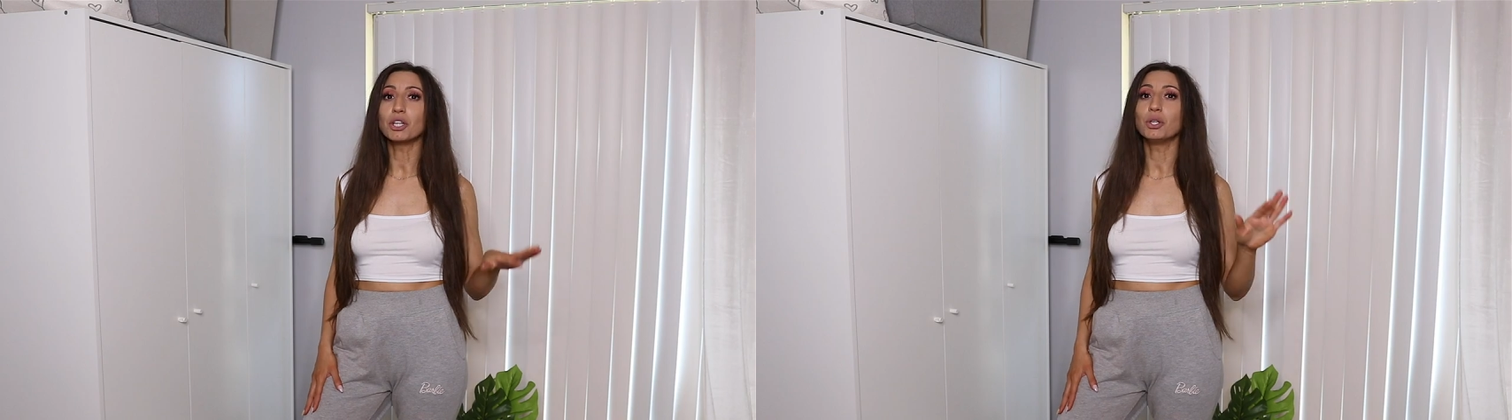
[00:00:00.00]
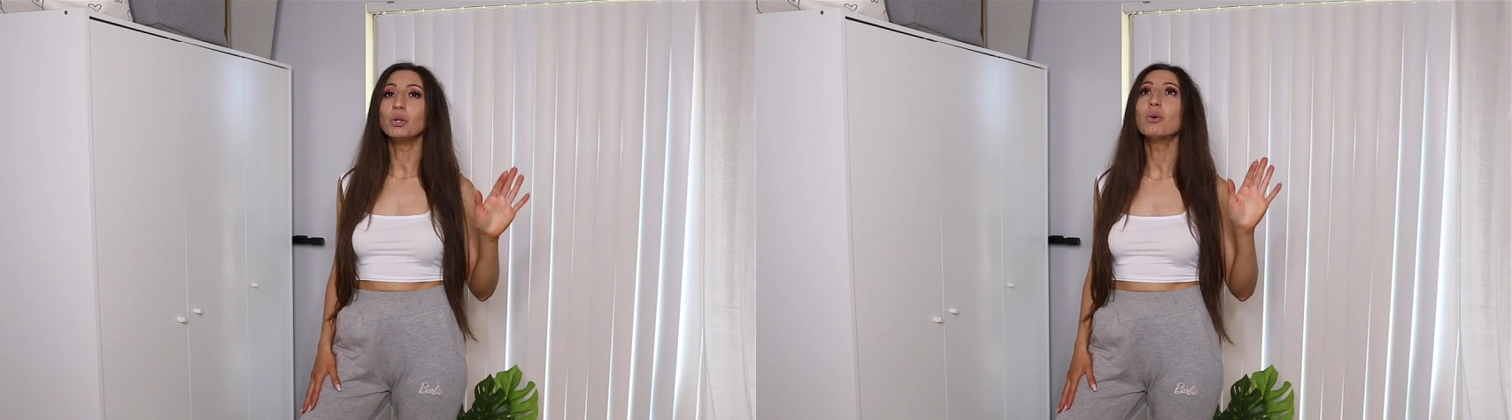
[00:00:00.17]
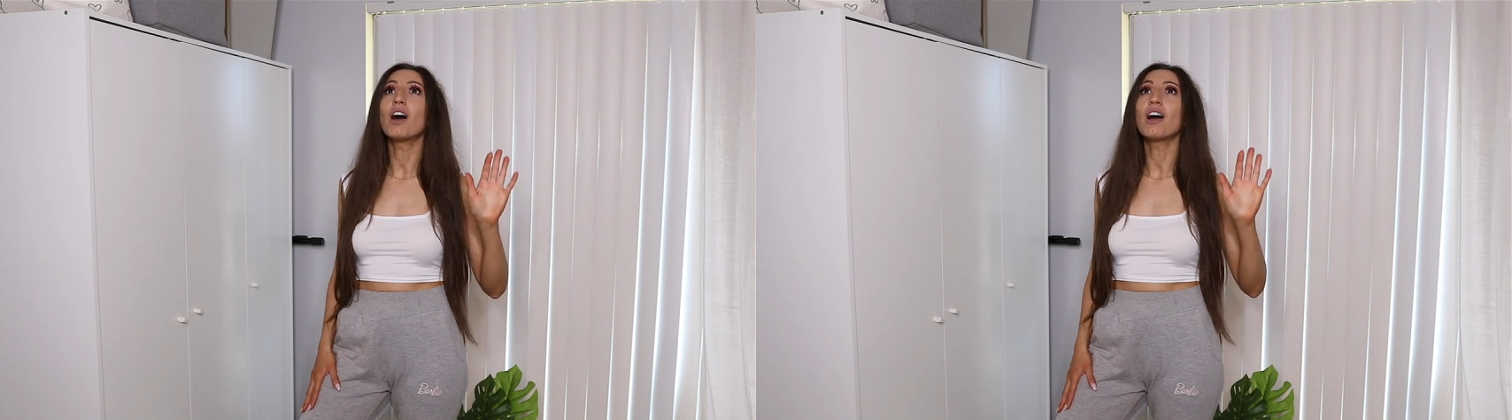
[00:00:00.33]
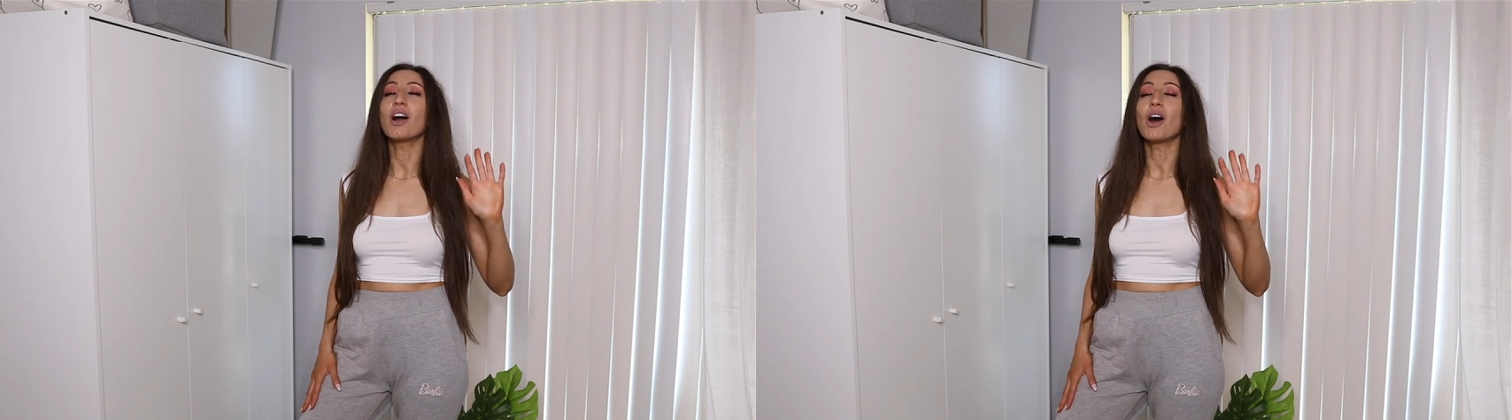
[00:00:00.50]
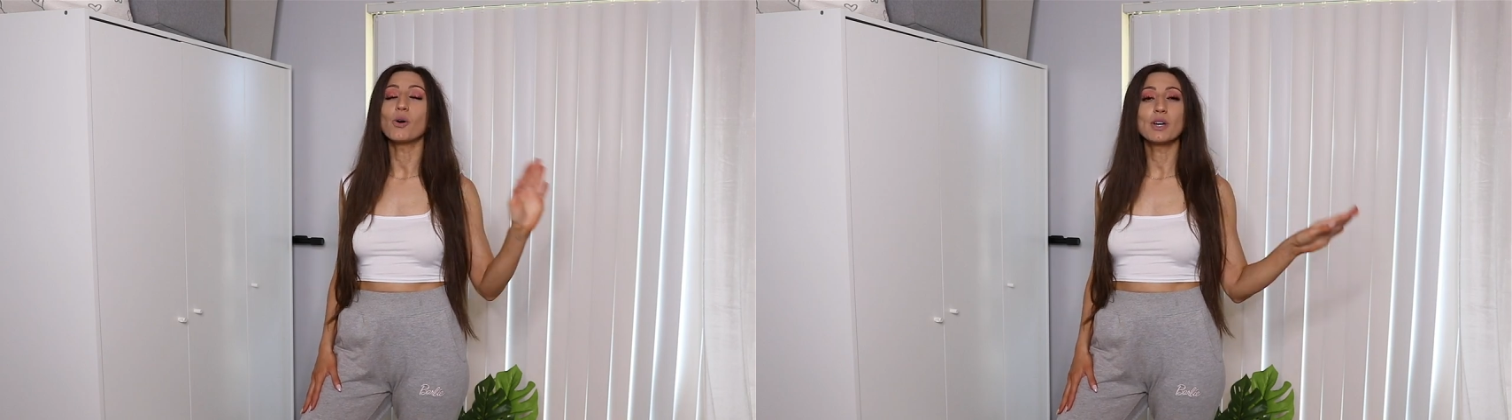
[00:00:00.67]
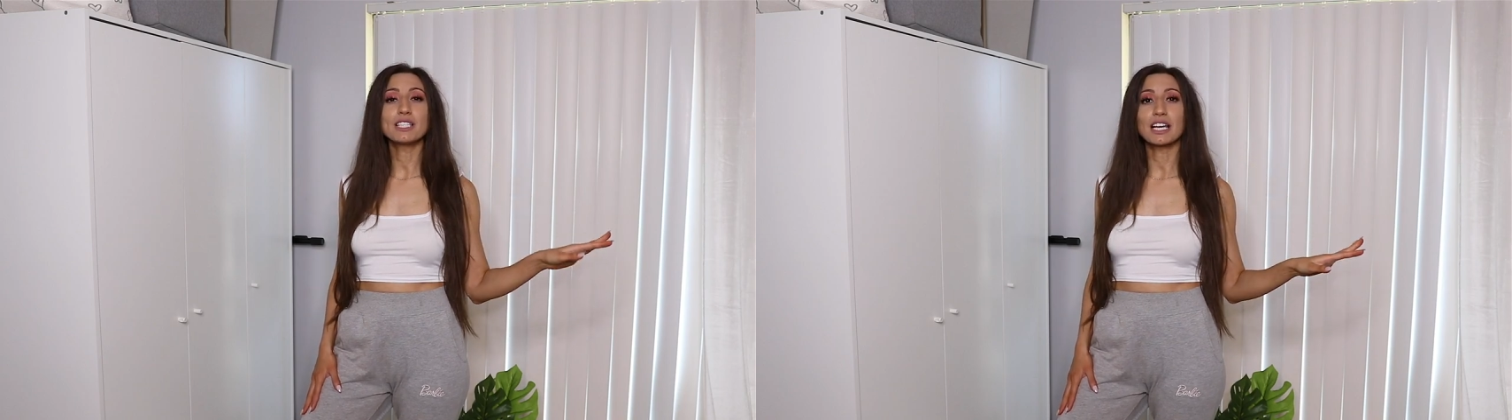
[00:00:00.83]
You are
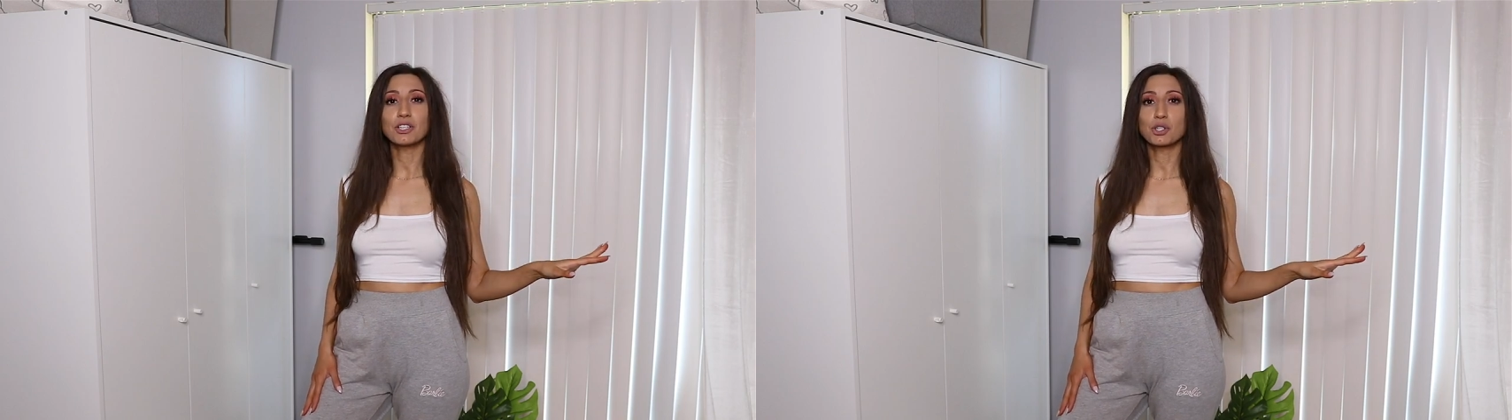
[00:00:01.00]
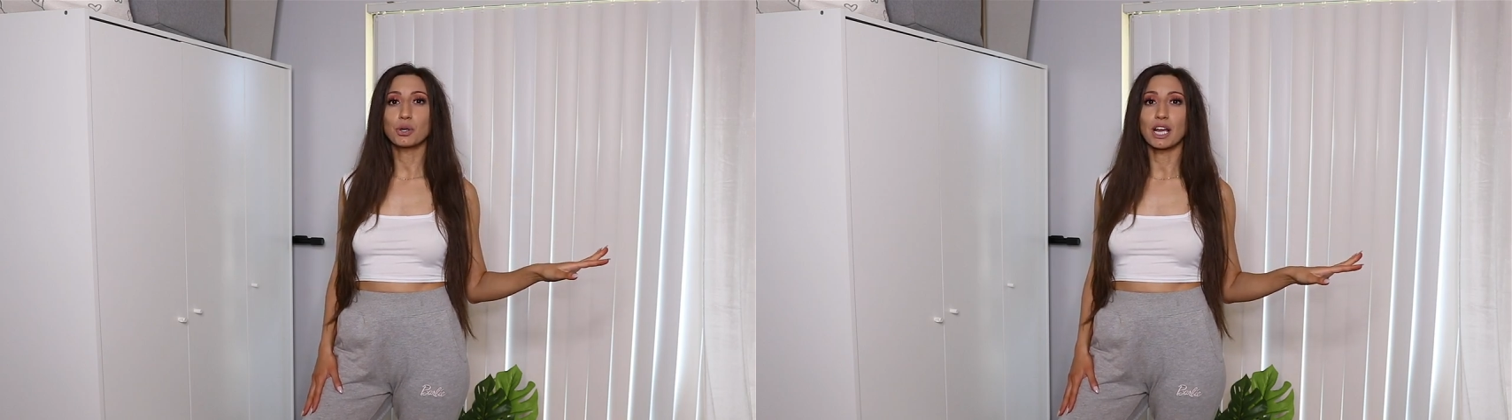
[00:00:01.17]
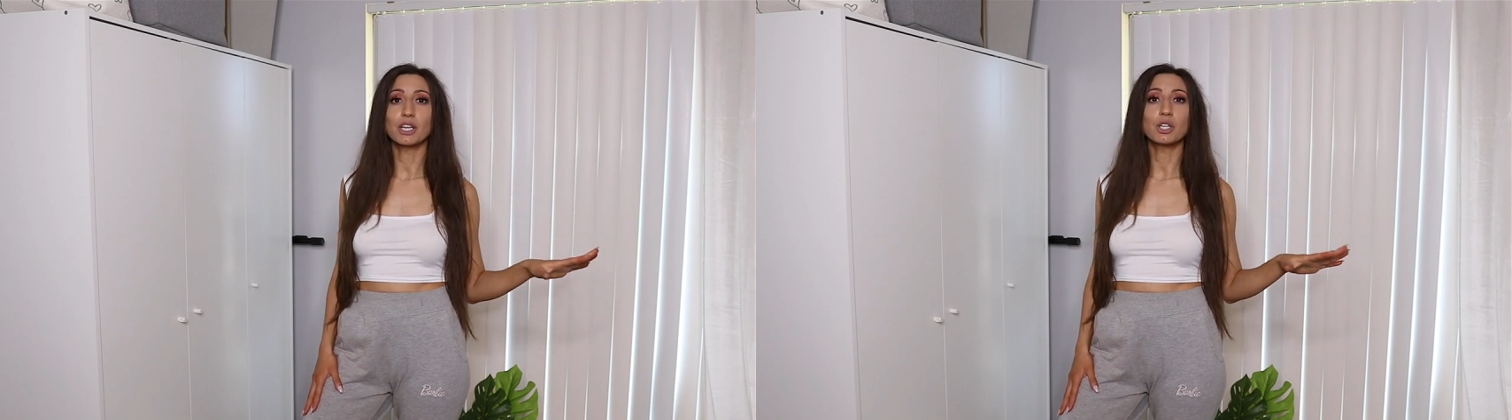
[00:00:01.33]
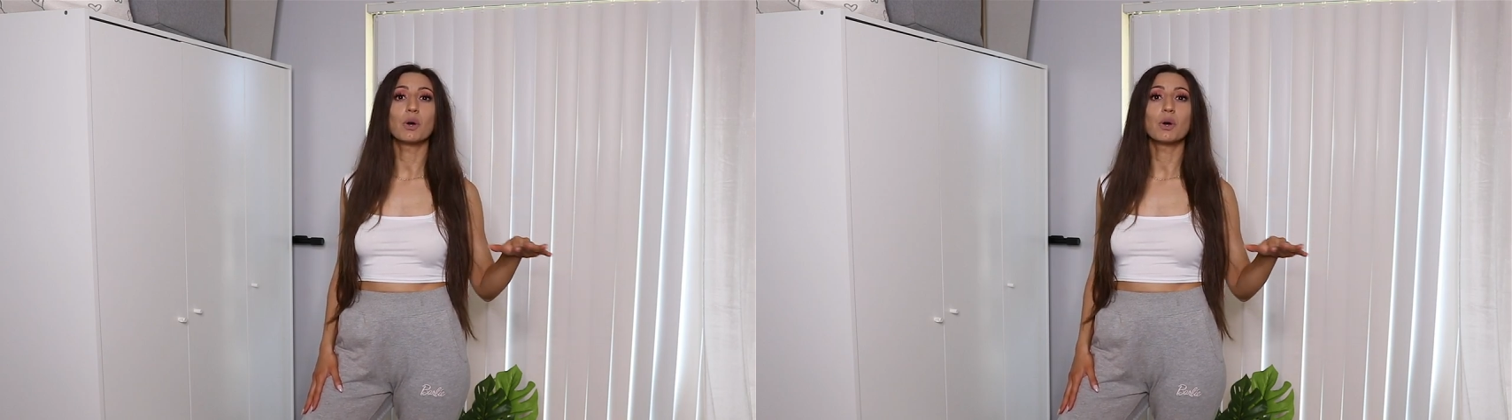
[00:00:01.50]
always on trend.